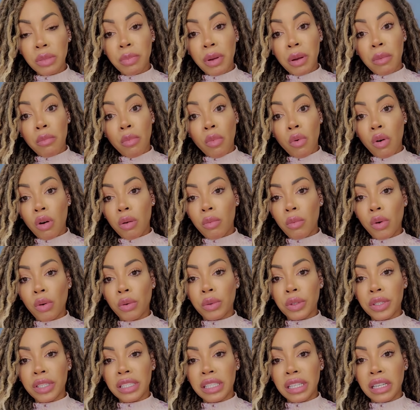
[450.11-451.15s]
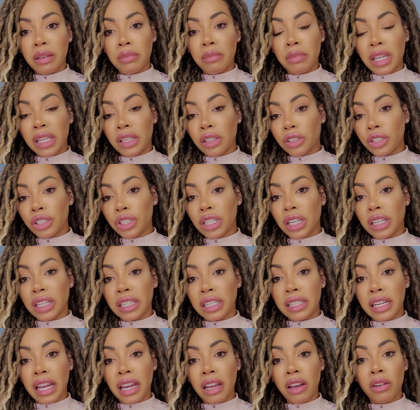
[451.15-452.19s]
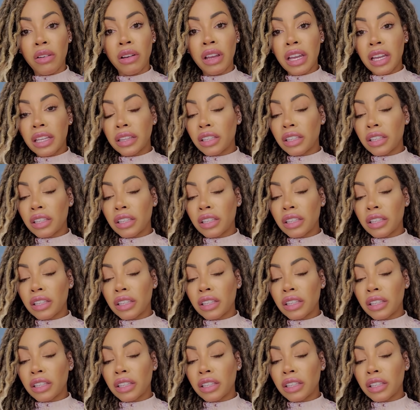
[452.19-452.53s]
But more and more, we're seeing men are shutting down.